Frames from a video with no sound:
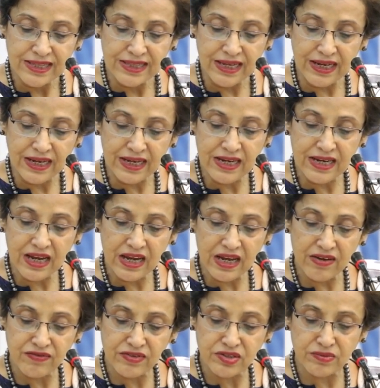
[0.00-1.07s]
the
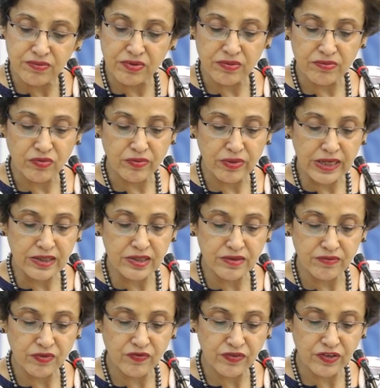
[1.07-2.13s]
inevitable
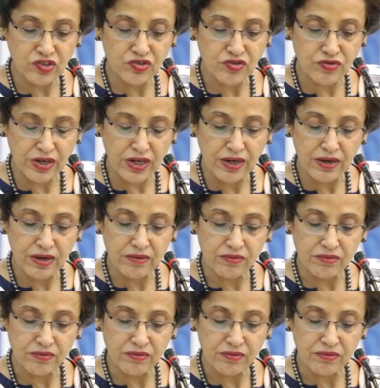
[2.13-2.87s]
momentum of history